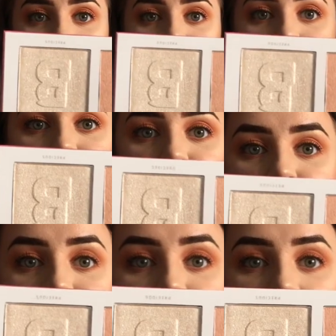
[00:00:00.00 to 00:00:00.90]
They look
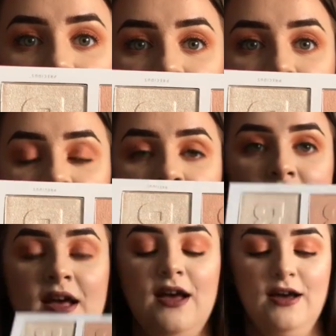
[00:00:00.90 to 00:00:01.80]
stunning.
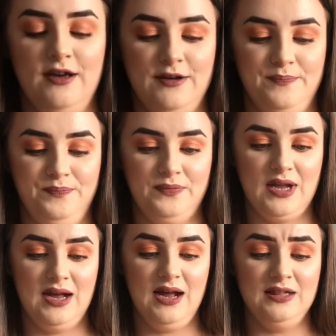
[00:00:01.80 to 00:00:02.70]
Um,
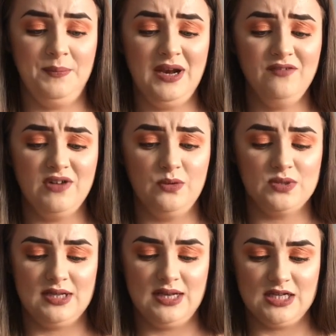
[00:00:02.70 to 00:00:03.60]
and the palette really
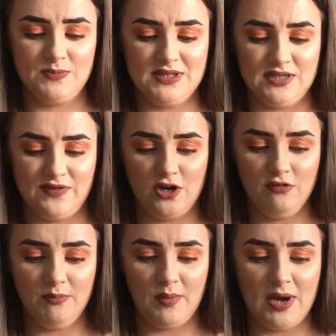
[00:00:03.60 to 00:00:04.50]
wasn't that expensive. I
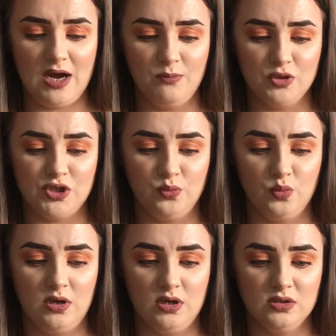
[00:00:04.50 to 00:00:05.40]
can't remember how much it
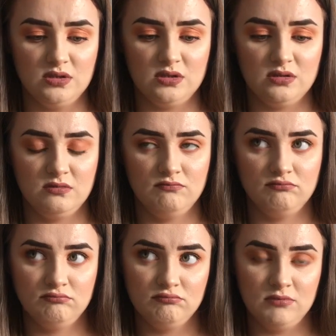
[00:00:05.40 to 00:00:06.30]
was.
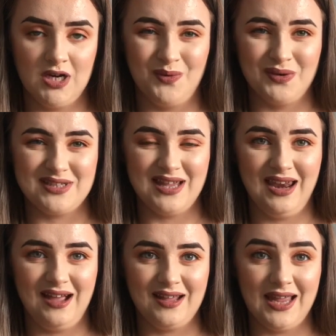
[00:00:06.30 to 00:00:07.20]
I want to say
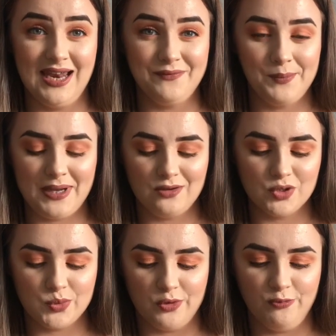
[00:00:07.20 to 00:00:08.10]
like £11,
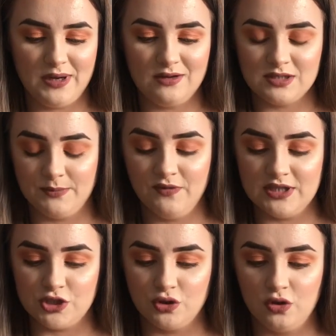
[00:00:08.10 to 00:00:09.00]
£12, I'm not
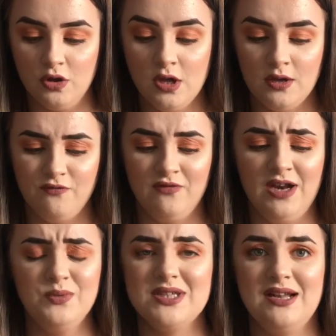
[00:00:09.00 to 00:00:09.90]
really sure. It
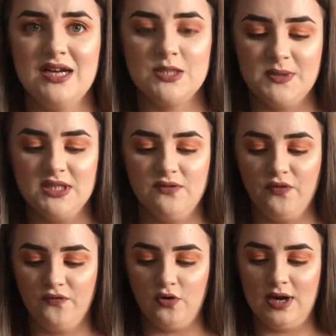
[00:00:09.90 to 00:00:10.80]
really wasn't that expensive
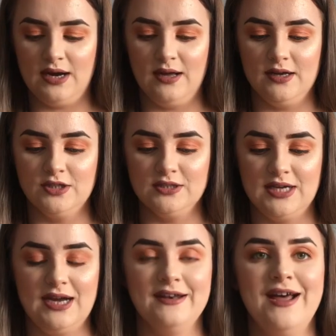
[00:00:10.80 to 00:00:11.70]
for four highlighters
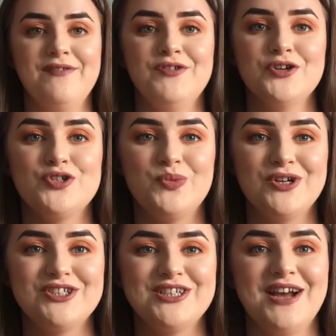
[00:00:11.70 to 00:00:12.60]
um, I've not
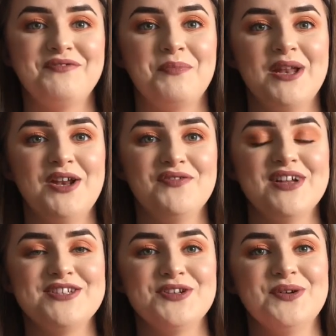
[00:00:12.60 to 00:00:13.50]
swatched it, I've not played with
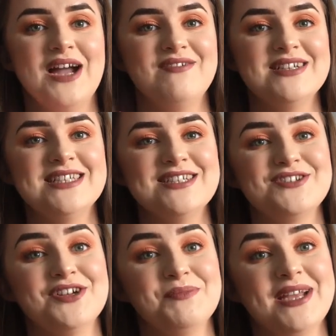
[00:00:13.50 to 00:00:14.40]
it, so I guarantee it's
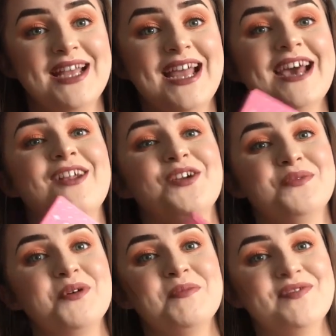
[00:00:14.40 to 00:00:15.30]
going to be in an
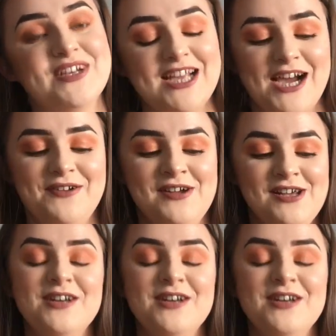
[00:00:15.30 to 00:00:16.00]
upcoming video.